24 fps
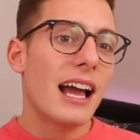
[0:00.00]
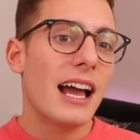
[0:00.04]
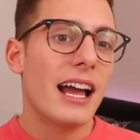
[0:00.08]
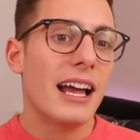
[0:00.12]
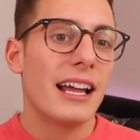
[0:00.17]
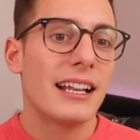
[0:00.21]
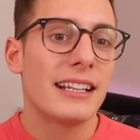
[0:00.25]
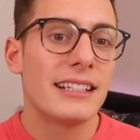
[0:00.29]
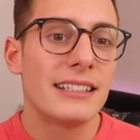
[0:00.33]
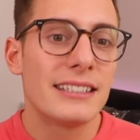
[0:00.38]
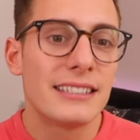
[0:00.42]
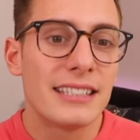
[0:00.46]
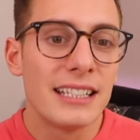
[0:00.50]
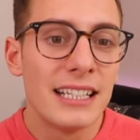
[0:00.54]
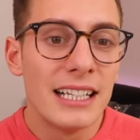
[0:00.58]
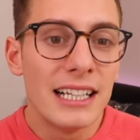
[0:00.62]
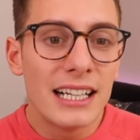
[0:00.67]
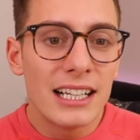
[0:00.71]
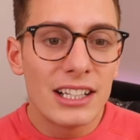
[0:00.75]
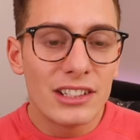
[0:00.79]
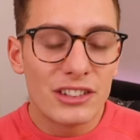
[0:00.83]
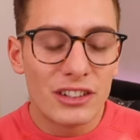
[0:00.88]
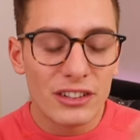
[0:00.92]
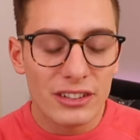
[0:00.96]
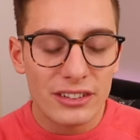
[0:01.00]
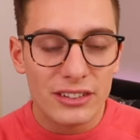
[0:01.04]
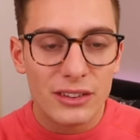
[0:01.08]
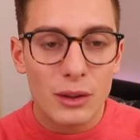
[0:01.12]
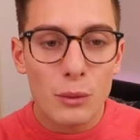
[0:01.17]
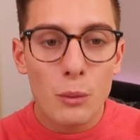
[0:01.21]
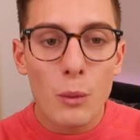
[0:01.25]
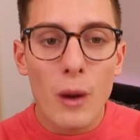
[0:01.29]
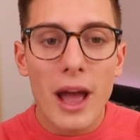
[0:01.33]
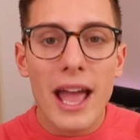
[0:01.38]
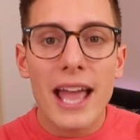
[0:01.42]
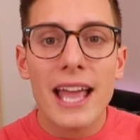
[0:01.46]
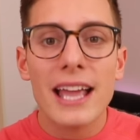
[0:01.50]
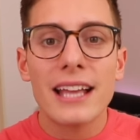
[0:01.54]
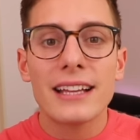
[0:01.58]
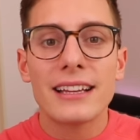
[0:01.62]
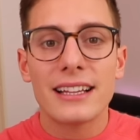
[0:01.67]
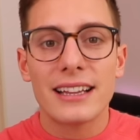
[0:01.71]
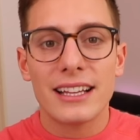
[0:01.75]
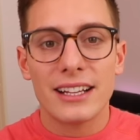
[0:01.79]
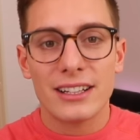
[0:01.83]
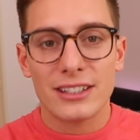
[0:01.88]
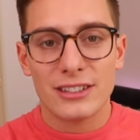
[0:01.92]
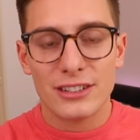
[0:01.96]
and just the way
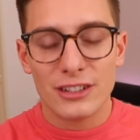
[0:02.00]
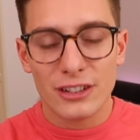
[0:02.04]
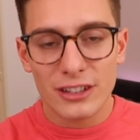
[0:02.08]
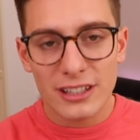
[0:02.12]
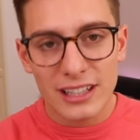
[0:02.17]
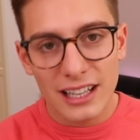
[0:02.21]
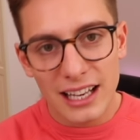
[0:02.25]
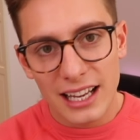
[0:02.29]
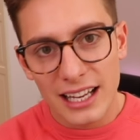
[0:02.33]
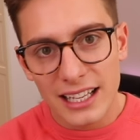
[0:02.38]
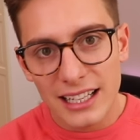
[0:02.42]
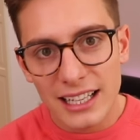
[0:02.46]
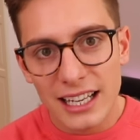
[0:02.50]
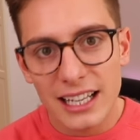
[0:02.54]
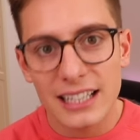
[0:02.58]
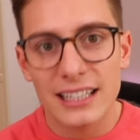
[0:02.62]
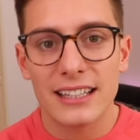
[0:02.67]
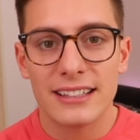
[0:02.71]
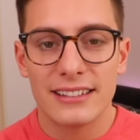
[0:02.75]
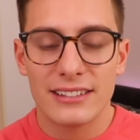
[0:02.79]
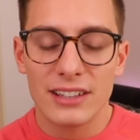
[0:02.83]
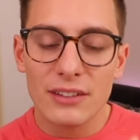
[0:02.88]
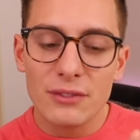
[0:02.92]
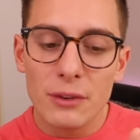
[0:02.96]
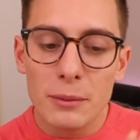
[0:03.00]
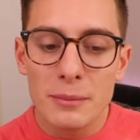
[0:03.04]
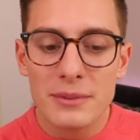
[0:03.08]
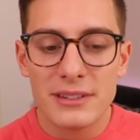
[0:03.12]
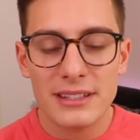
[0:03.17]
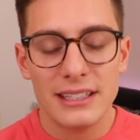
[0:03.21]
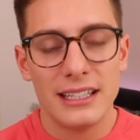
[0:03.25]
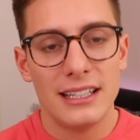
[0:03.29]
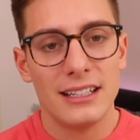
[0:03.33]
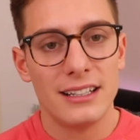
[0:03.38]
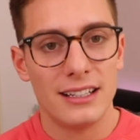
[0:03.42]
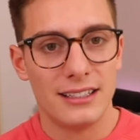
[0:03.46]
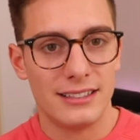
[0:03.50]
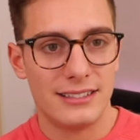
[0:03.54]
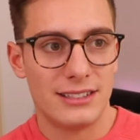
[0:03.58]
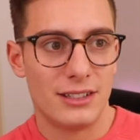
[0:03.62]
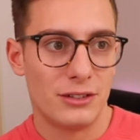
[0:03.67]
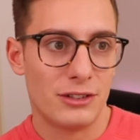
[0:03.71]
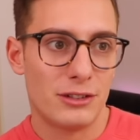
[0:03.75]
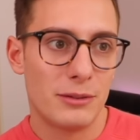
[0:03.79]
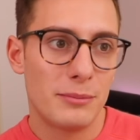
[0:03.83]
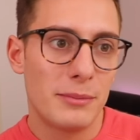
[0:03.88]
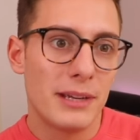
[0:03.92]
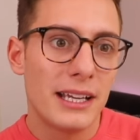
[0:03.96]
that they're circulating and the stuff I'm seeing on
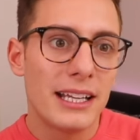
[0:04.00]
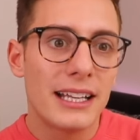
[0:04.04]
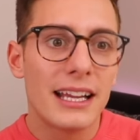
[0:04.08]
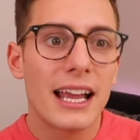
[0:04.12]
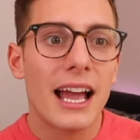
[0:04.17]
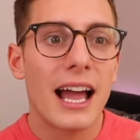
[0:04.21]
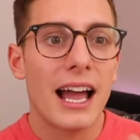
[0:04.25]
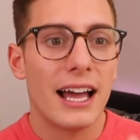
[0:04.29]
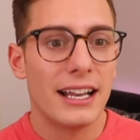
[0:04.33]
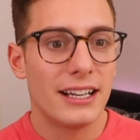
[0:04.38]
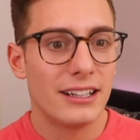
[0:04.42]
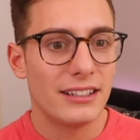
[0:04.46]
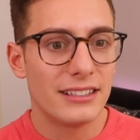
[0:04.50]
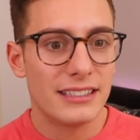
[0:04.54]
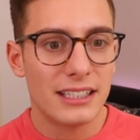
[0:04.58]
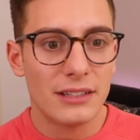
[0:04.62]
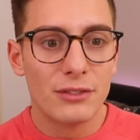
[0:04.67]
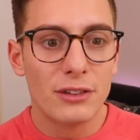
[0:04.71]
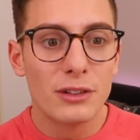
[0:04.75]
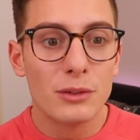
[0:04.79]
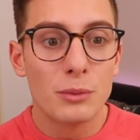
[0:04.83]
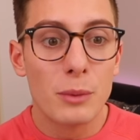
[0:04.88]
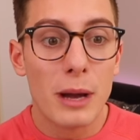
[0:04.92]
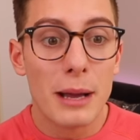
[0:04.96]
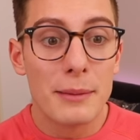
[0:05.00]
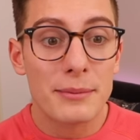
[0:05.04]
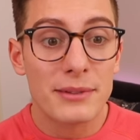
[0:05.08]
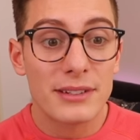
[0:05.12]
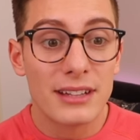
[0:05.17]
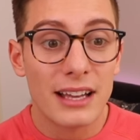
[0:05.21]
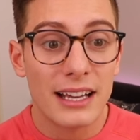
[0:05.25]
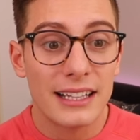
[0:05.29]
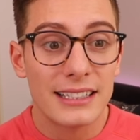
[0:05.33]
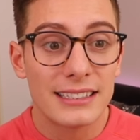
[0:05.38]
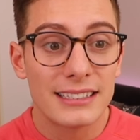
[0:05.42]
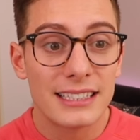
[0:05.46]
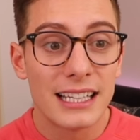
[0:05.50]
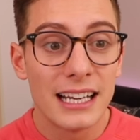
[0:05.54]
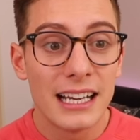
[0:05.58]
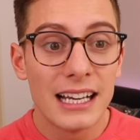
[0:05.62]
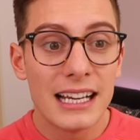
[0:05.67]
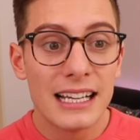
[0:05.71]
social media and on different websites